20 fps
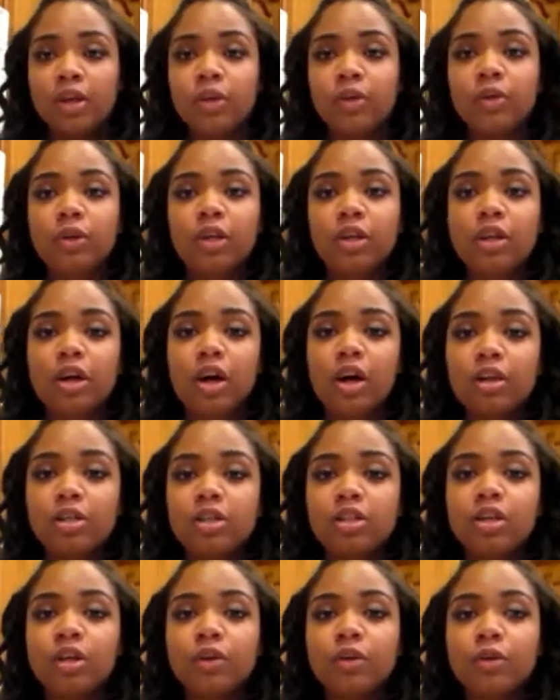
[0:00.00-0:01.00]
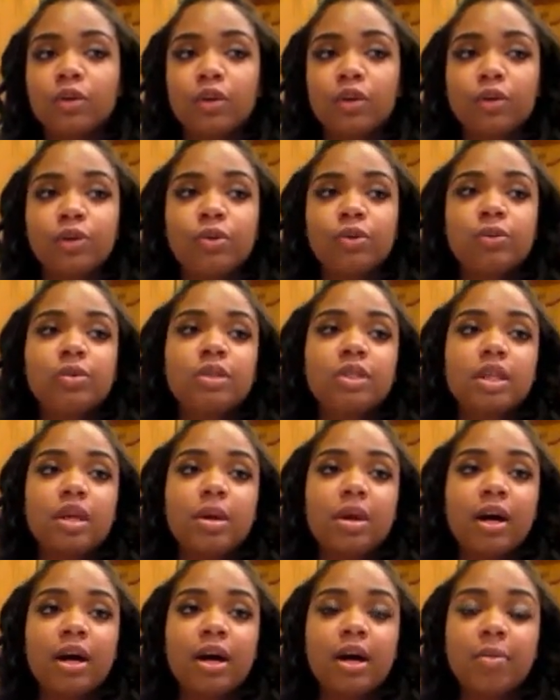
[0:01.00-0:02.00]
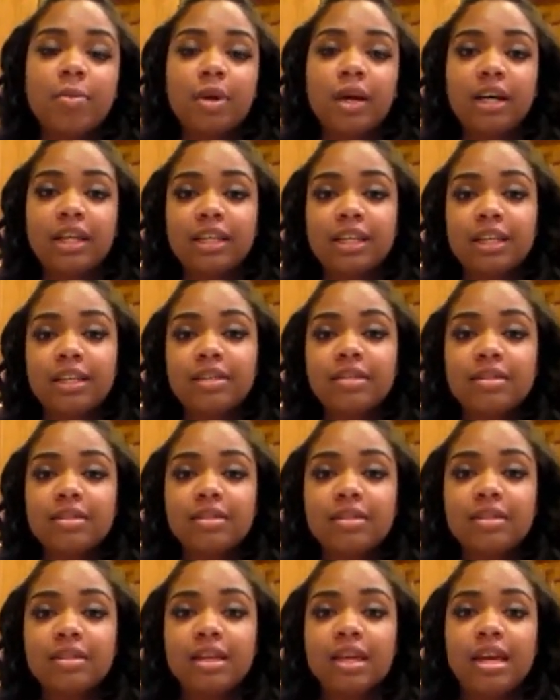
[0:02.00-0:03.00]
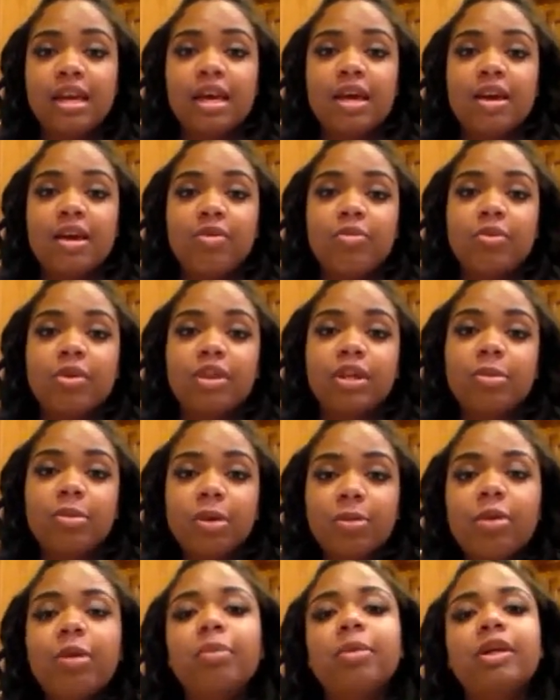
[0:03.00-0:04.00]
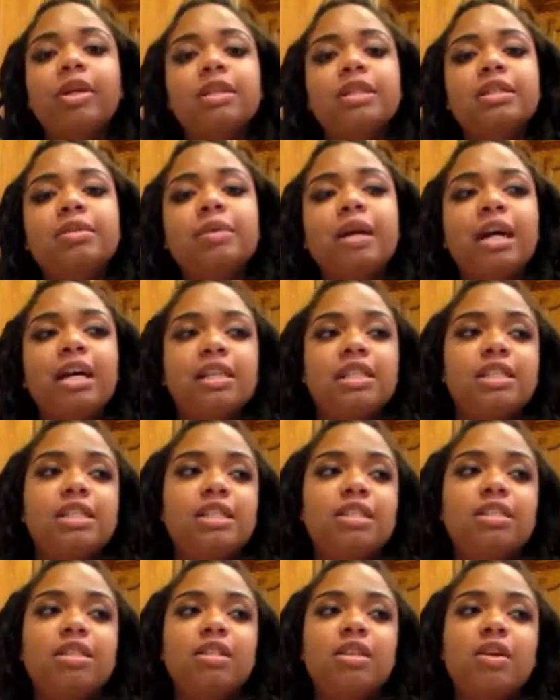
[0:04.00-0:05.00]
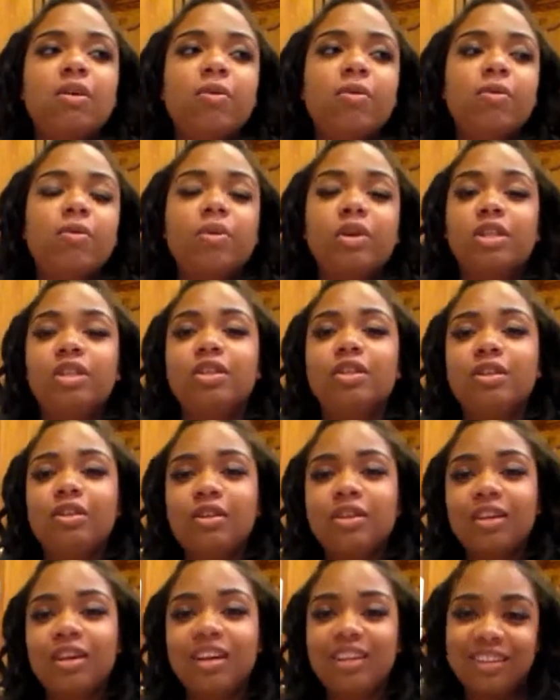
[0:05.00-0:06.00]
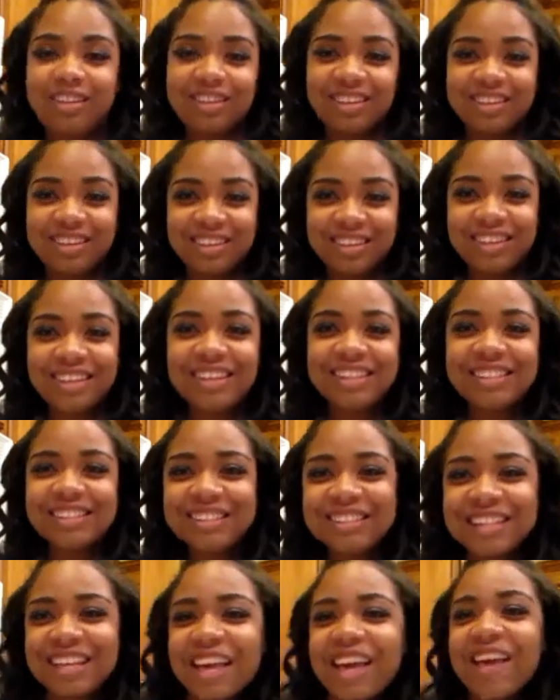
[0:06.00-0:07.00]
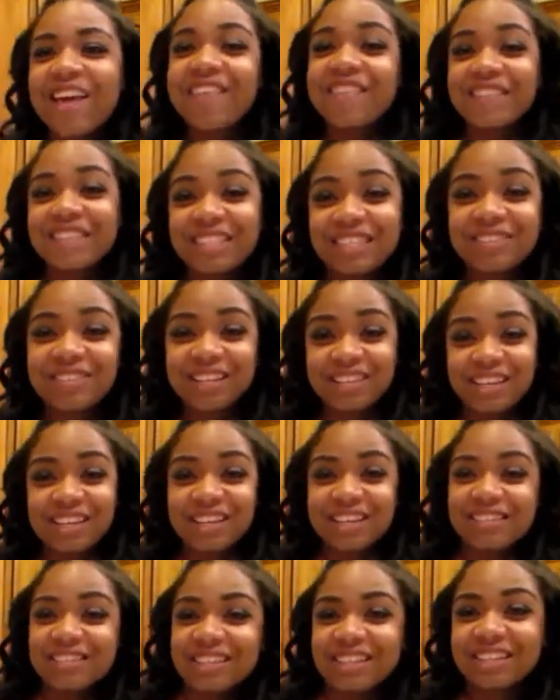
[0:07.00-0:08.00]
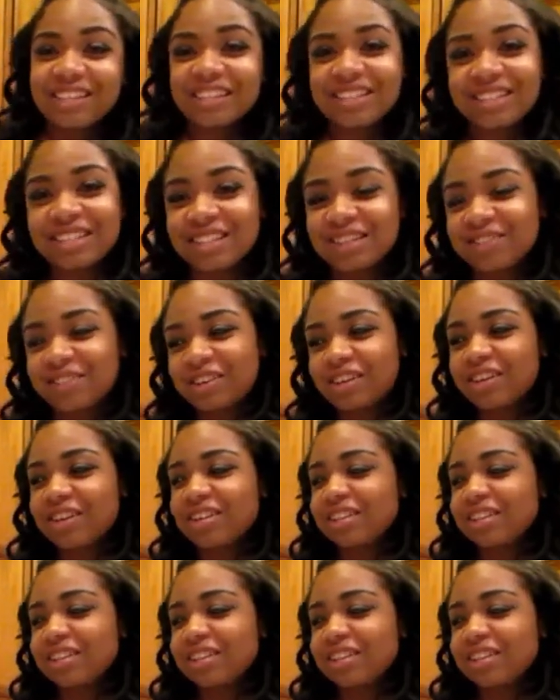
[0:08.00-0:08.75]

You can also use onions with your bell peppers. I just don't want to cut the onions. But sometimes I use onions as well.